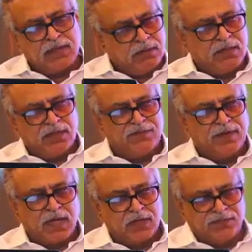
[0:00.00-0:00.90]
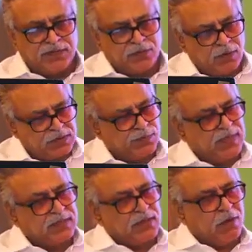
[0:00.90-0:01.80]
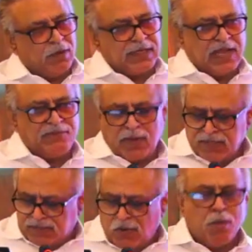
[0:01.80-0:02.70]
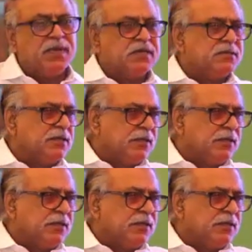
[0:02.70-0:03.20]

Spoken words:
in different kind of talks, but all have one common